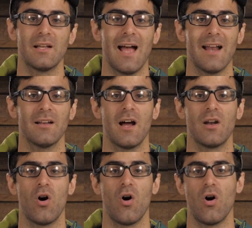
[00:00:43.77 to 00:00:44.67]

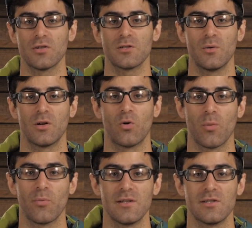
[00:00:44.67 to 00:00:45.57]
Katadyn also
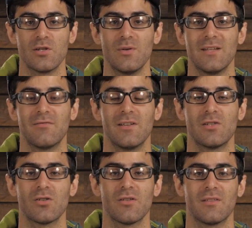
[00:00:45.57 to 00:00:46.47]
incorporates a unique
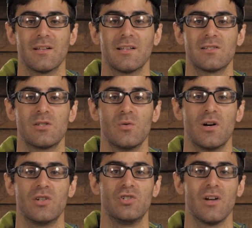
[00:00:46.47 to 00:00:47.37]
feature that lets you
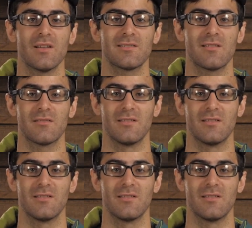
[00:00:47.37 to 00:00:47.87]
adjust